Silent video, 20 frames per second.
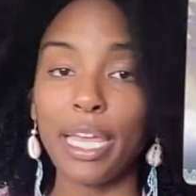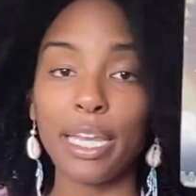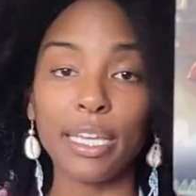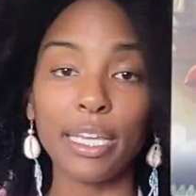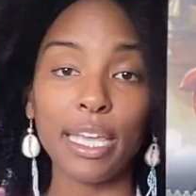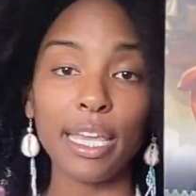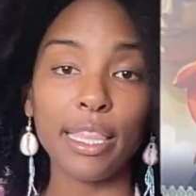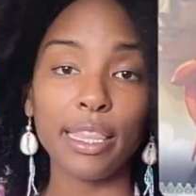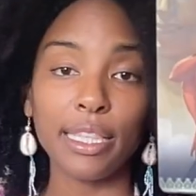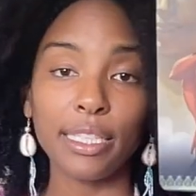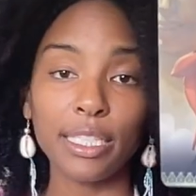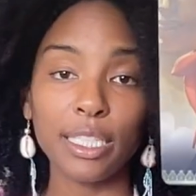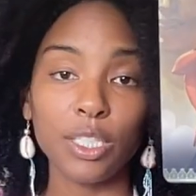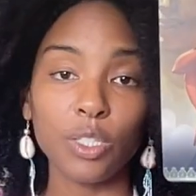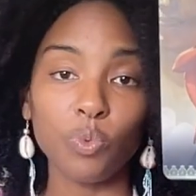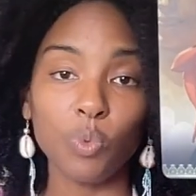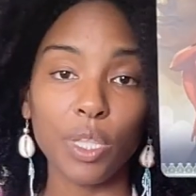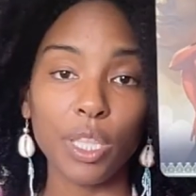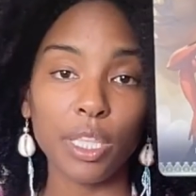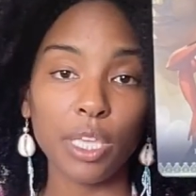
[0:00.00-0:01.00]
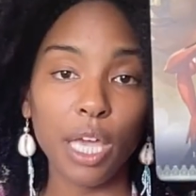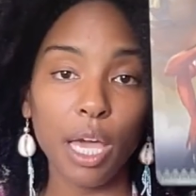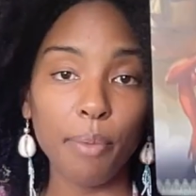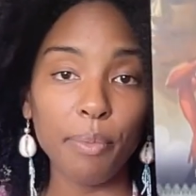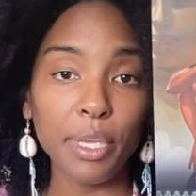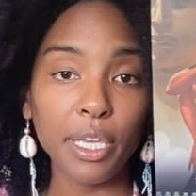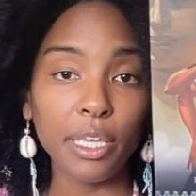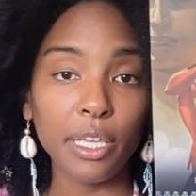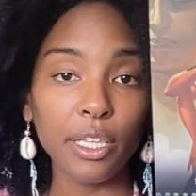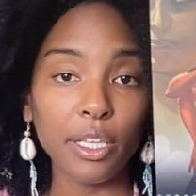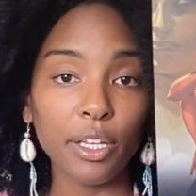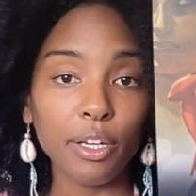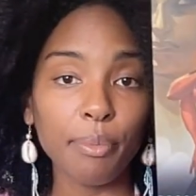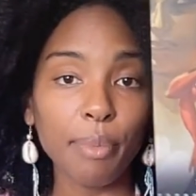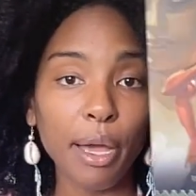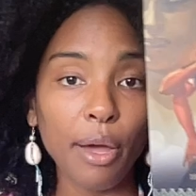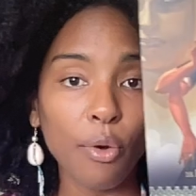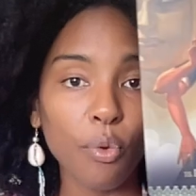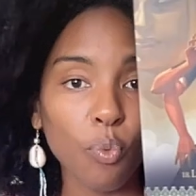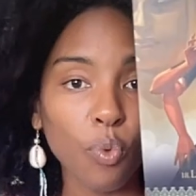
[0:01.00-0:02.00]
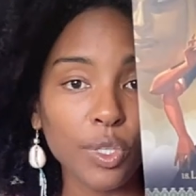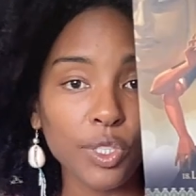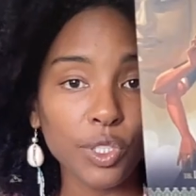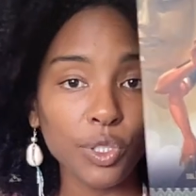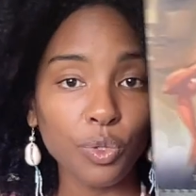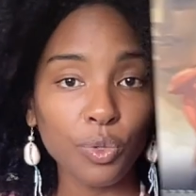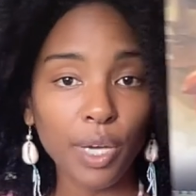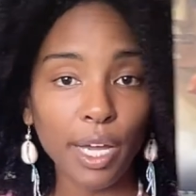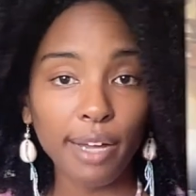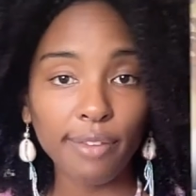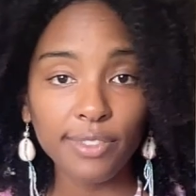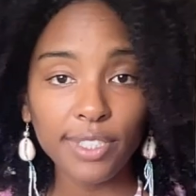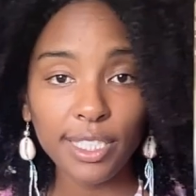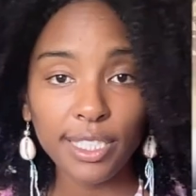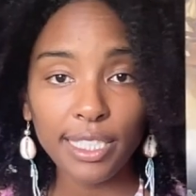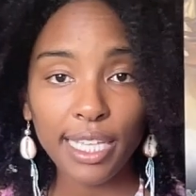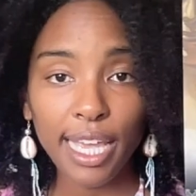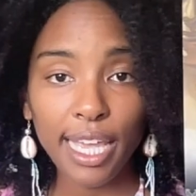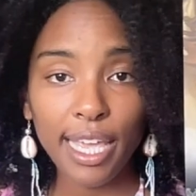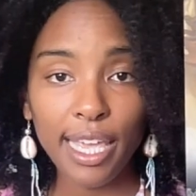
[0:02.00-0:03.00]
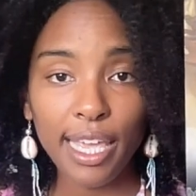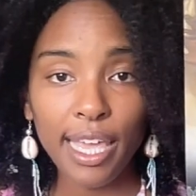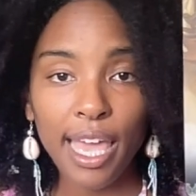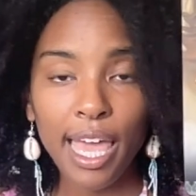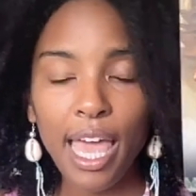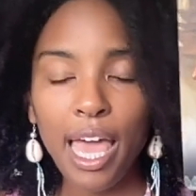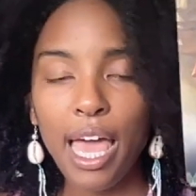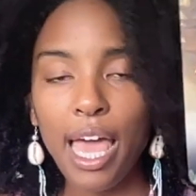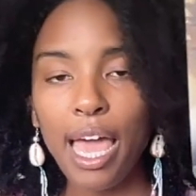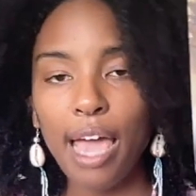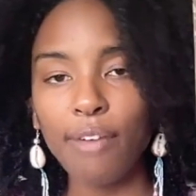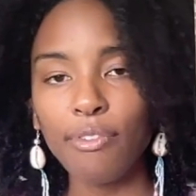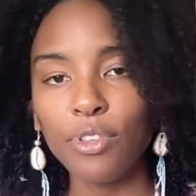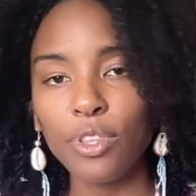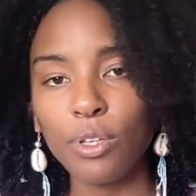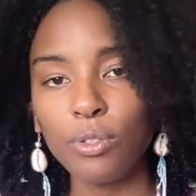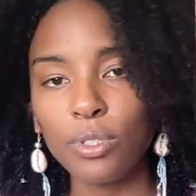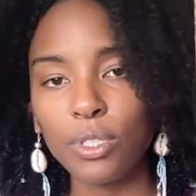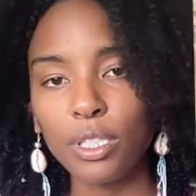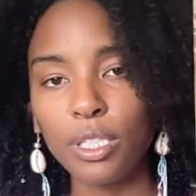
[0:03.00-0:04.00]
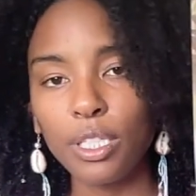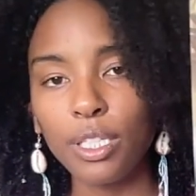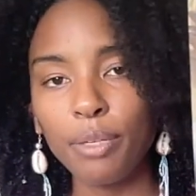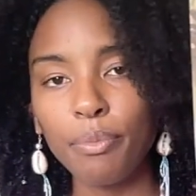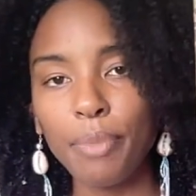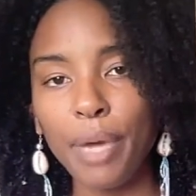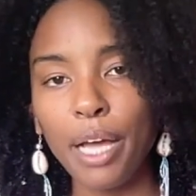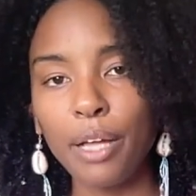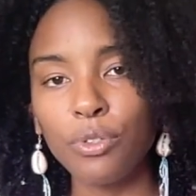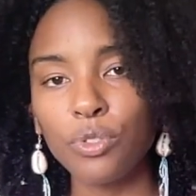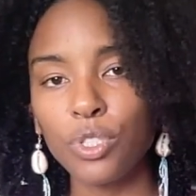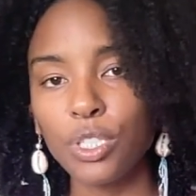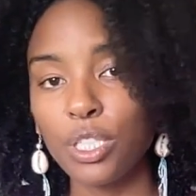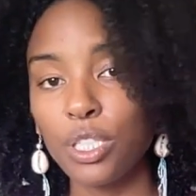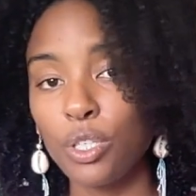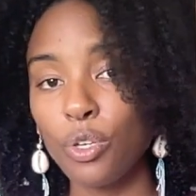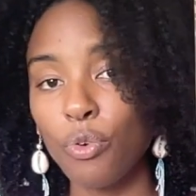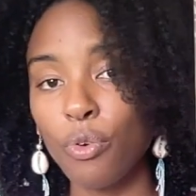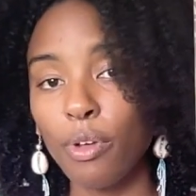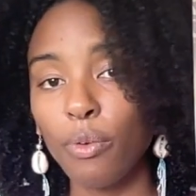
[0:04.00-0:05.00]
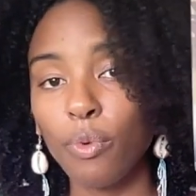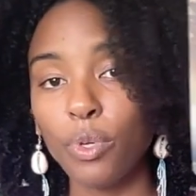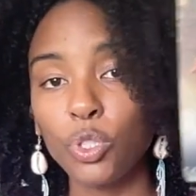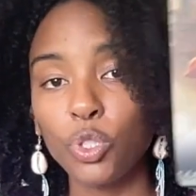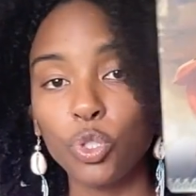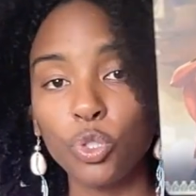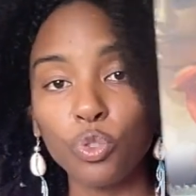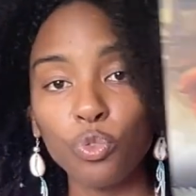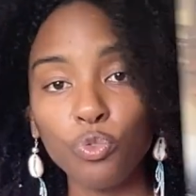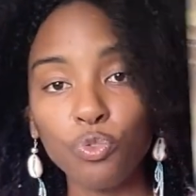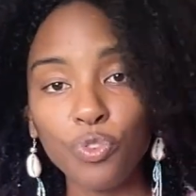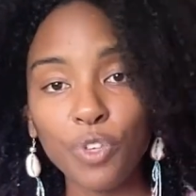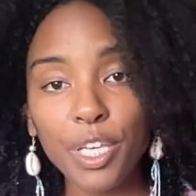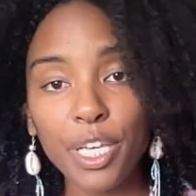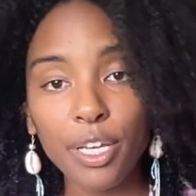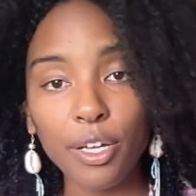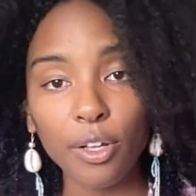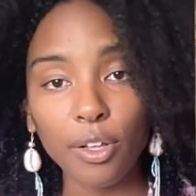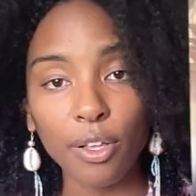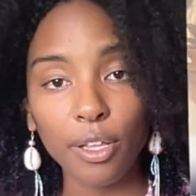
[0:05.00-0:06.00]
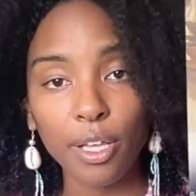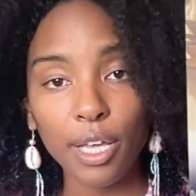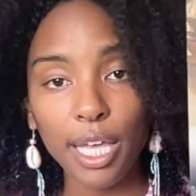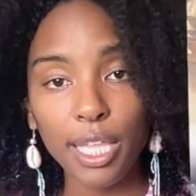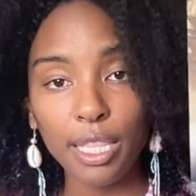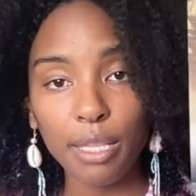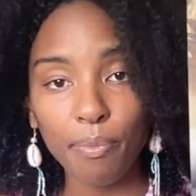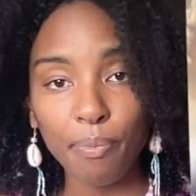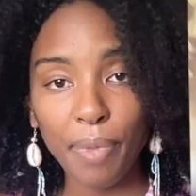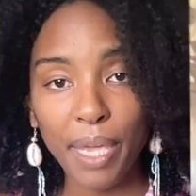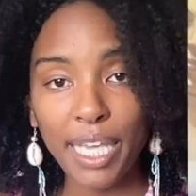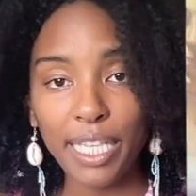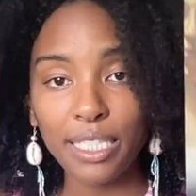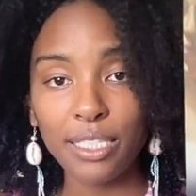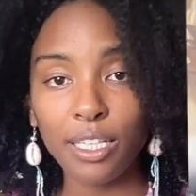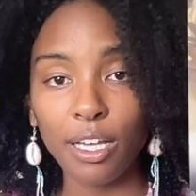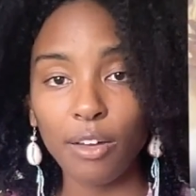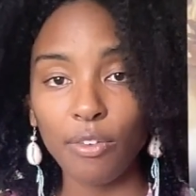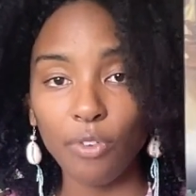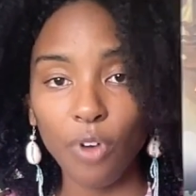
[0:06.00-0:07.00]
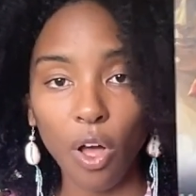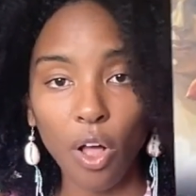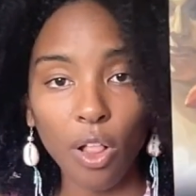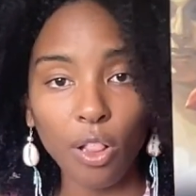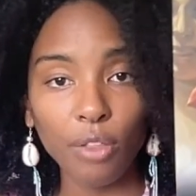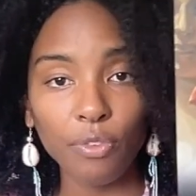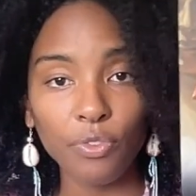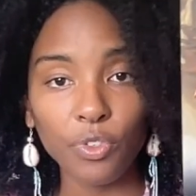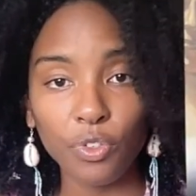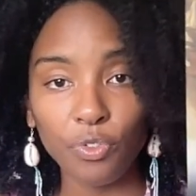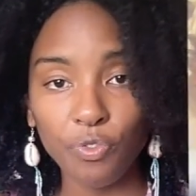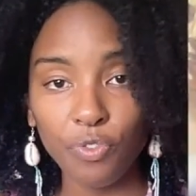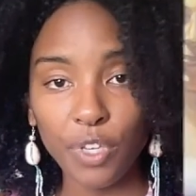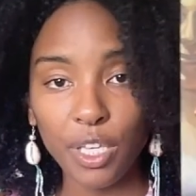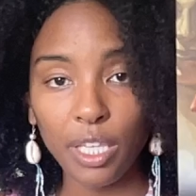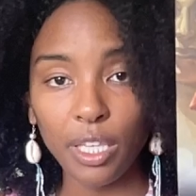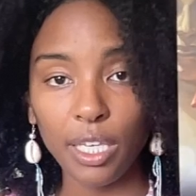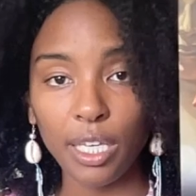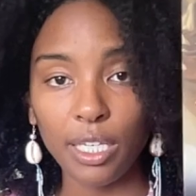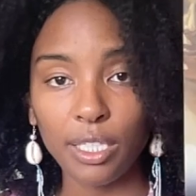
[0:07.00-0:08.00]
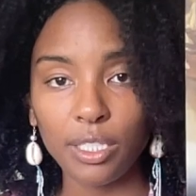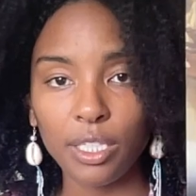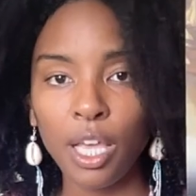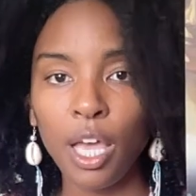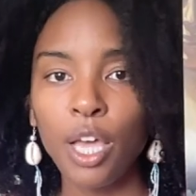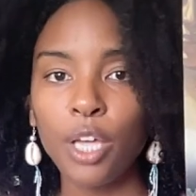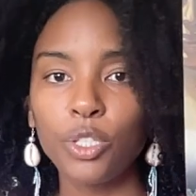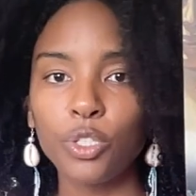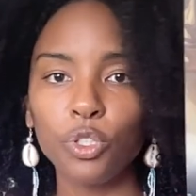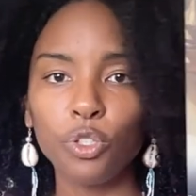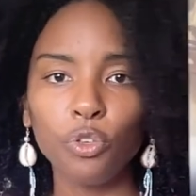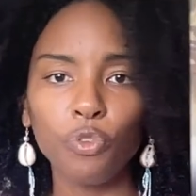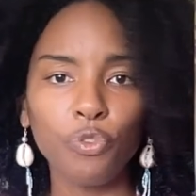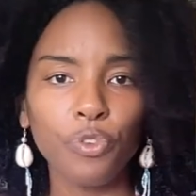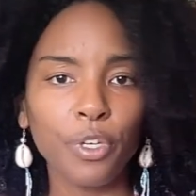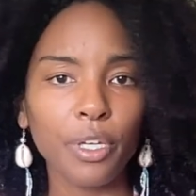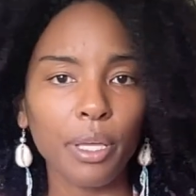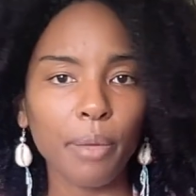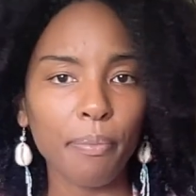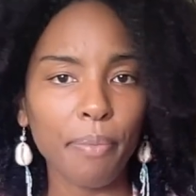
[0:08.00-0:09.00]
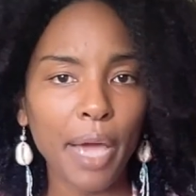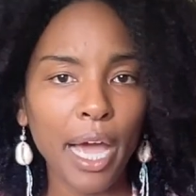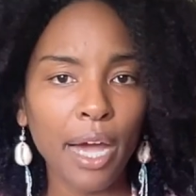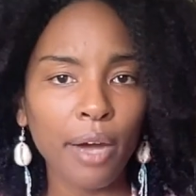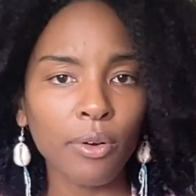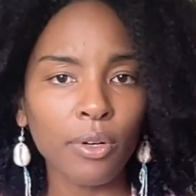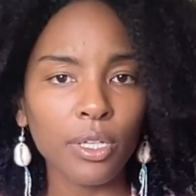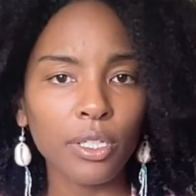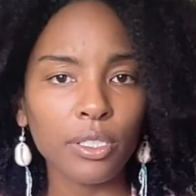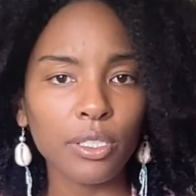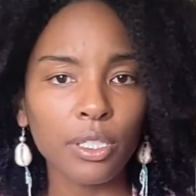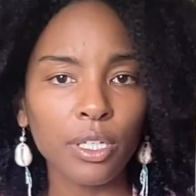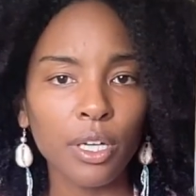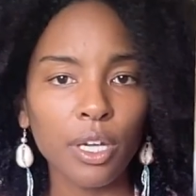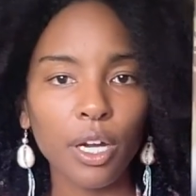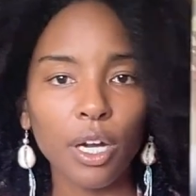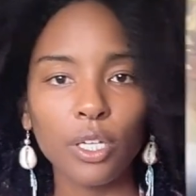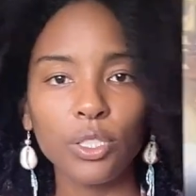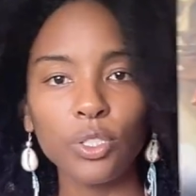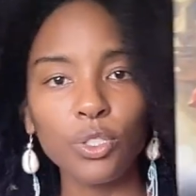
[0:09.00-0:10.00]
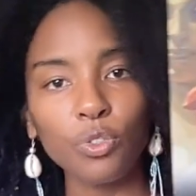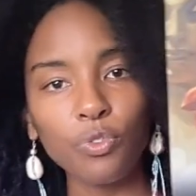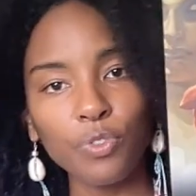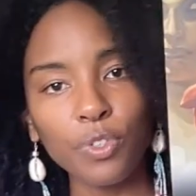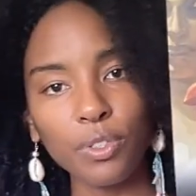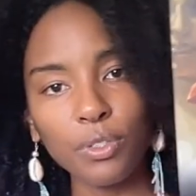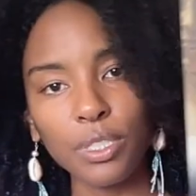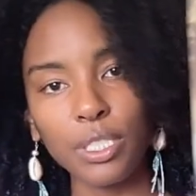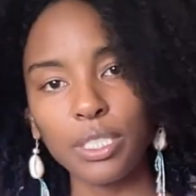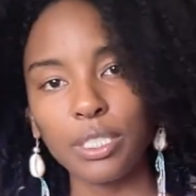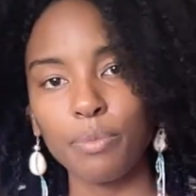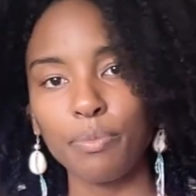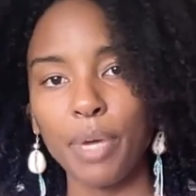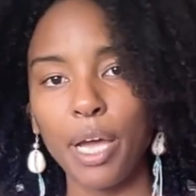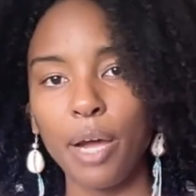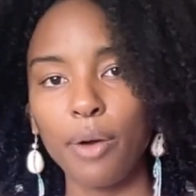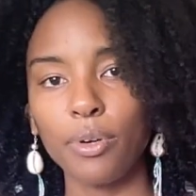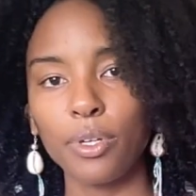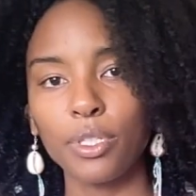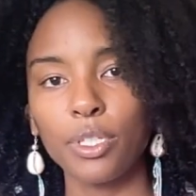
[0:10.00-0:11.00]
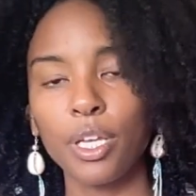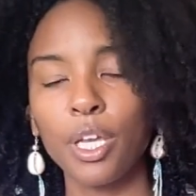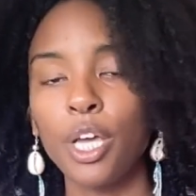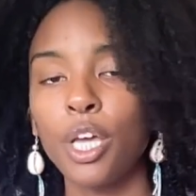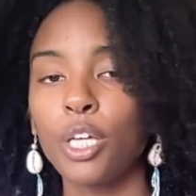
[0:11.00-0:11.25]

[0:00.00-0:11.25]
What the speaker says: And again, this is with coming clear about what you have to say, having those clear boundaries, and knowing what you feel at the base of all of your feelings. Do you feel empowered or do you feel disempowered?